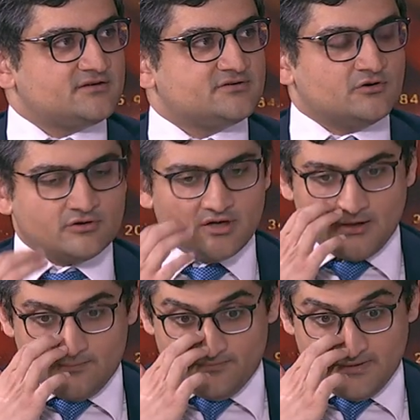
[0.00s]
So,
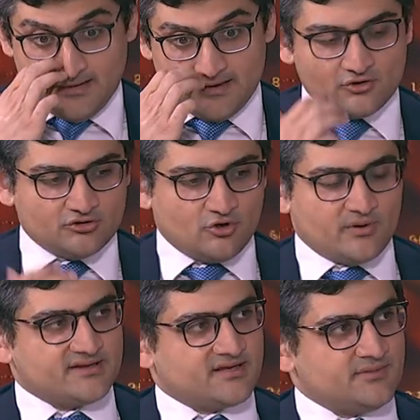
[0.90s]
yeah, your low
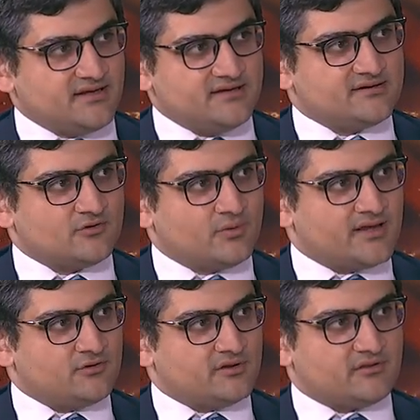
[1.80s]
end can be eaten
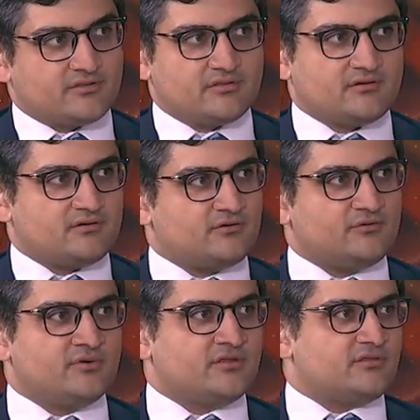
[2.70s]
away
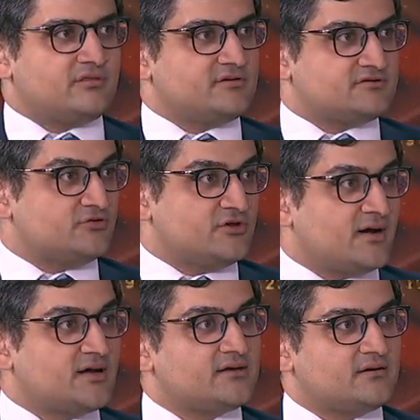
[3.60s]
with sodium
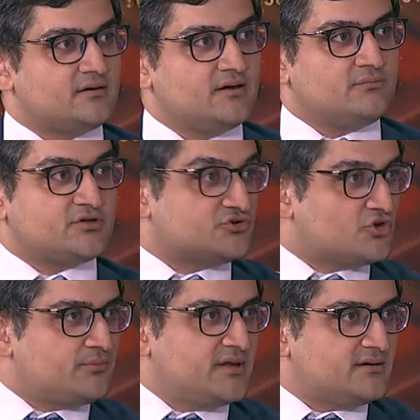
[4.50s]
ion, but your
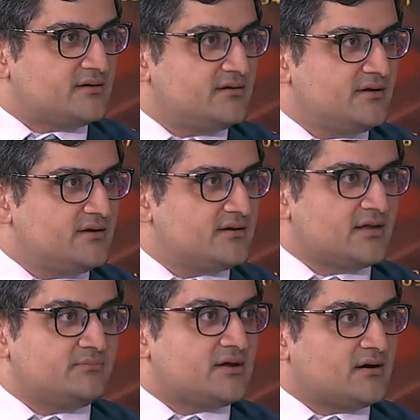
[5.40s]
top end
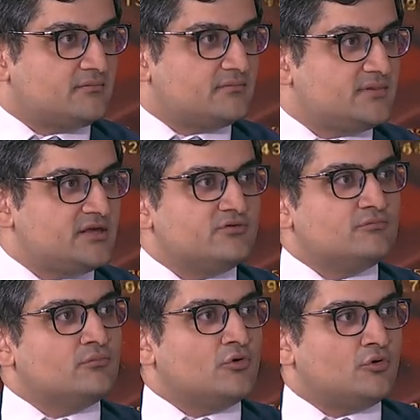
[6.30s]
can become even
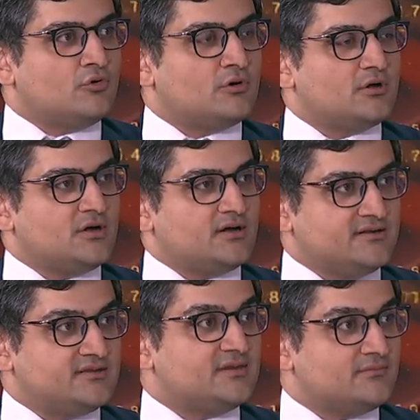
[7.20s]
more
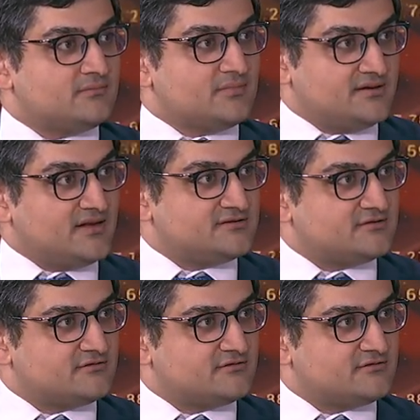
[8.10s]
lithium intensive.